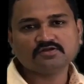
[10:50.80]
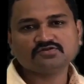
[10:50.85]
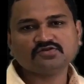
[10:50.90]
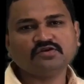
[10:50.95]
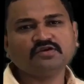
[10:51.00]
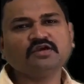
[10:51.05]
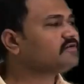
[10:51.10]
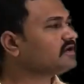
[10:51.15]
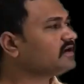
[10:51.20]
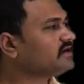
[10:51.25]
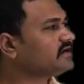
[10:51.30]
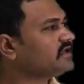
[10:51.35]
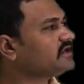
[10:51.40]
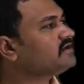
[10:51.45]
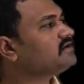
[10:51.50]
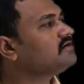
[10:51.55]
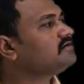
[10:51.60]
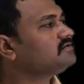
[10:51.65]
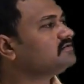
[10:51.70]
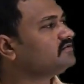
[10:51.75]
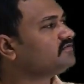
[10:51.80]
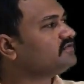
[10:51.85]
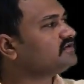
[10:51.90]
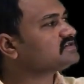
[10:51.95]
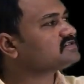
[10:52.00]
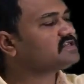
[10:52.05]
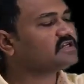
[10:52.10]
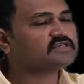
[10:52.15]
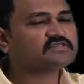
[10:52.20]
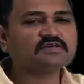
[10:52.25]
So here you can take the
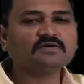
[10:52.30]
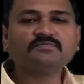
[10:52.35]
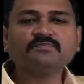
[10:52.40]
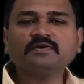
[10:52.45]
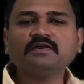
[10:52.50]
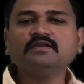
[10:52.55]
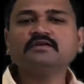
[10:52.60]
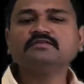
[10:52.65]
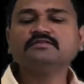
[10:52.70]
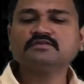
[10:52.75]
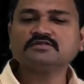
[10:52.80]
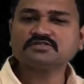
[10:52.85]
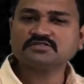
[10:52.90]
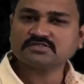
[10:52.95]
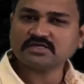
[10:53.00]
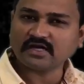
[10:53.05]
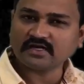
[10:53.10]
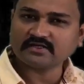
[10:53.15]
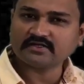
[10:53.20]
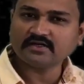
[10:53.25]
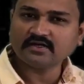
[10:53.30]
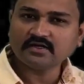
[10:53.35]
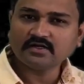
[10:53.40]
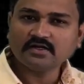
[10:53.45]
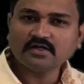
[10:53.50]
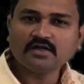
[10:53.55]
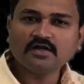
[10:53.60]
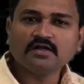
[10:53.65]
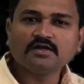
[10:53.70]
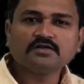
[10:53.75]
first example in this chart.
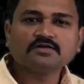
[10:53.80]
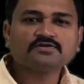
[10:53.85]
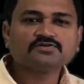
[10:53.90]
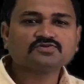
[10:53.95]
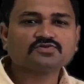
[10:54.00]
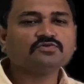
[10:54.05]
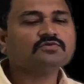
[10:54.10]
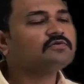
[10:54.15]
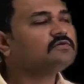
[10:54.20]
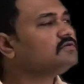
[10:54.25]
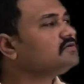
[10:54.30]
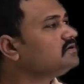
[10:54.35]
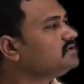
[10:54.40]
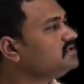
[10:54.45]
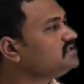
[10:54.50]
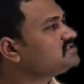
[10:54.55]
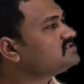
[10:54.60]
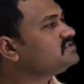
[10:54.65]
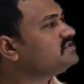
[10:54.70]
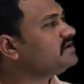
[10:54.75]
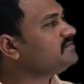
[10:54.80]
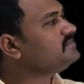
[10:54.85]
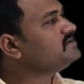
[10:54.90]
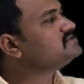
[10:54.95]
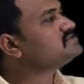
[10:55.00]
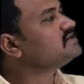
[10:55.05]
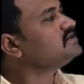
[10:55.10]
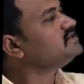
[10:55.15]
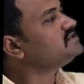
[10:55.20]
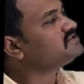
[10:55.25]
So its name
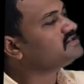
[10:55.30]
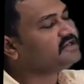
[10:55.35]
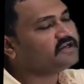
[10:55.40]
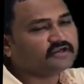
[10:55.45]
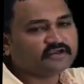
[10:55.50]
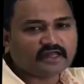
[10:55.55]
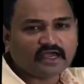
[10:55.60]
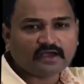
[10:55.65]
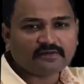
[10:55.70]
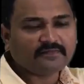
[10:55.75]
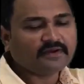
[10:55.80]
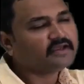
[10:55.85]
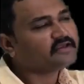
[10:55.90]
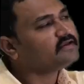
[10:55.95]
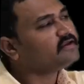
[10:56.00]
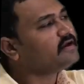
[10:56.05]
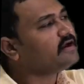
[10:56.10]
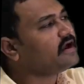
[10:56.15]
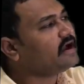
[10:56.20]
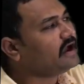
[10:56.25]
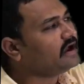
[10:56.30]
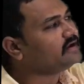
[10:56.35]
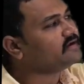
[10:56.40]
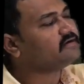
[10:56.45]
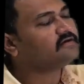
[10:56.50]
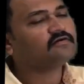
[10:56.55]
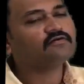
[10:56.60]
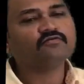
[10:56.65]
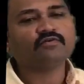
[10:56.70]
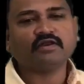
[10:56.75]
is ethylene diamine,
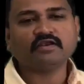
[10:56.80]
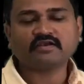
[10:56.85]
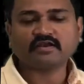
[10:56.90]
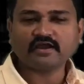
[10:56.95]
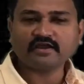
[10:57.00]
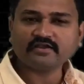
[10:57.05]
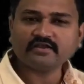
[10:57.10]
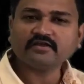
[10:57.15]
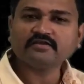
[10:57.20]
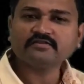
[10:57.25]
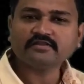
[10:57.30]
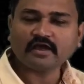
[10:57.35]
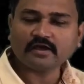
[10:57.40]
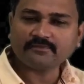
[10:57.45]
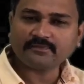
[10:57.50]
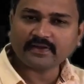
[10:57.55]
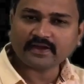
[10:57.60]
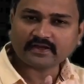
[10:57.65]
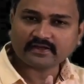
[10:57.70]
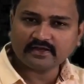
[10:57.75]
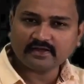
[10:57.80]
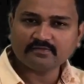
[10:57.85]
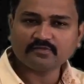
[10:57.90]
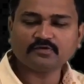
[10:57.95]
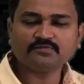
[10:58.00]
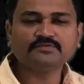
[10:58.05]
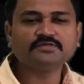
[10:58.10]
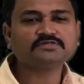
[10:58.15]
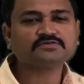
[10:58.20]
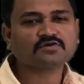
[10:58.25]
and while writing the IUPAC name
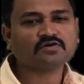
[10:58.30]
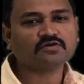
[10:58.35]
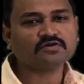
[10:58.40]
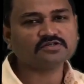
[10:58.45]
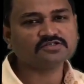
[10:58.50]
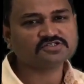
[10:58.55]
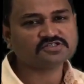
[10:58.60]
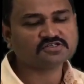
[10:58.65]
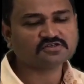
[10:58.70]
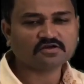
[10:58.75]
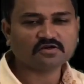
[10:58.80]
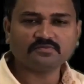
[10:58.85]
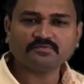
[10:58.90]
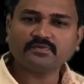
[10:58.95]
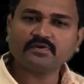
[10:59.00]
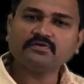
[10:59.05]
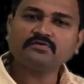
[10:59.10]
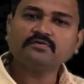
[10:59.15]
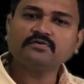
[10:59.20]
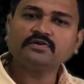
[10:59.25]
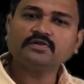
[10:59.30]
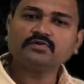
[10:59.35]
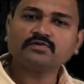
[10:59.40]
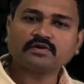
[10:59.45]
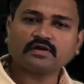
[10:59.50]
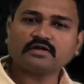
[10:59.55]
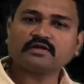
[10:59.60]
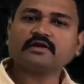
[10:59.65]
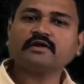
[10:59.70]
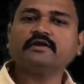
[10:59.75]
of this coordination compound, you
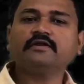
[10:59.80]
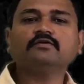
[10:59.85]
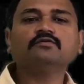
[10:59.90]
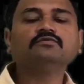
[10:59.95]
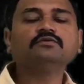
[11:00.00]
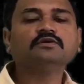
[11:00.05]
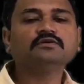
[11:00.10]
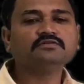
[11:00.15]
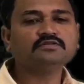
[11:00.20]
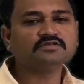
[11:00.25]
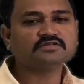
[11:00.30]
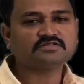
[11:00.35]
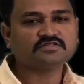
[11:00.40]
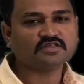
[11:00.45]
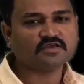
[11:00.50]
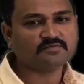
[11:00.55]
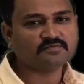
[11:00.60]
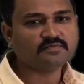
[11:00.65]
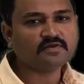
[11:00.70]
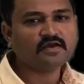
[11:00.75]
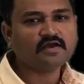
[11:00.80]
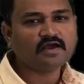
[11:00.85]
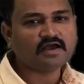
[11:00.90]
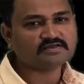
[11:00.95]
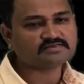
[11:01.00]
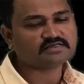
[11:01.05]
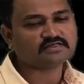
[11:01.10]
can write down this name as